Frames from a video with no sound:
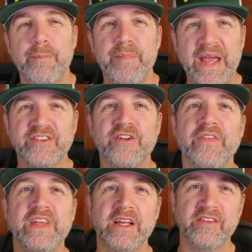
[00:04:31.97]
based on
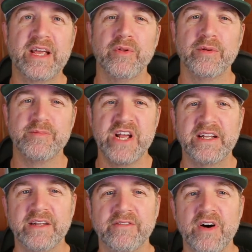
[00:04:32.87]
the example
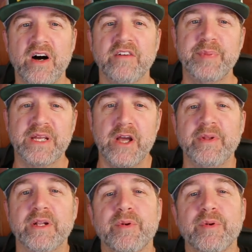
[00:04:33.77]
objective of becoming the